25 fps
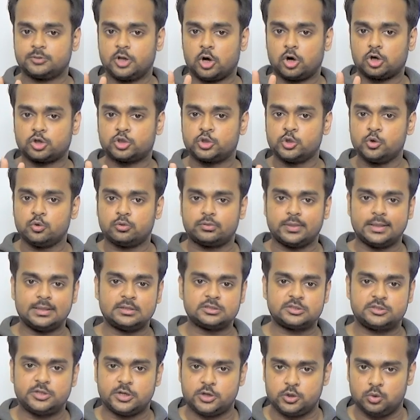there are 2
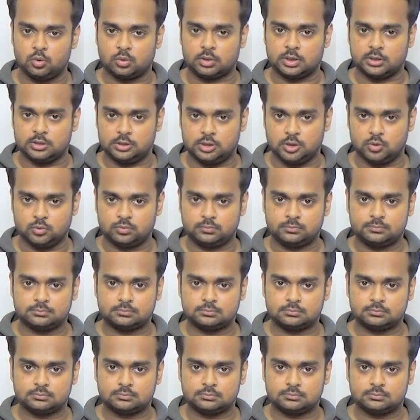things that you can do.